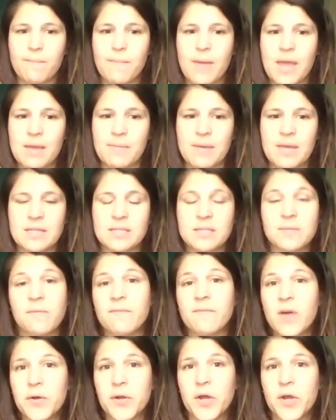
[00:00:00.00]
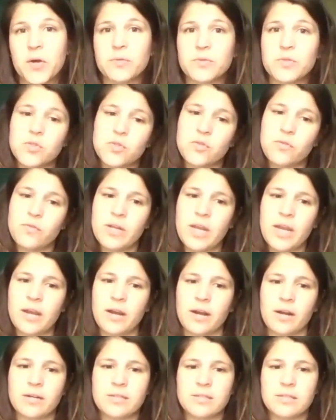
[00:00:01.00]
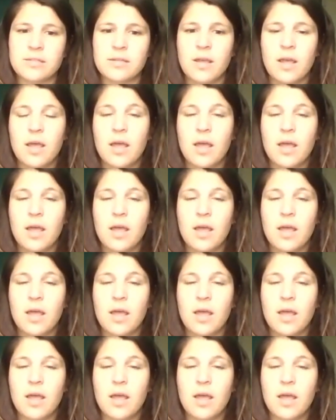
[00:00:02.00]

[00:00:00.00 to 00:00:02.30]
maybe some photos, souvenirs,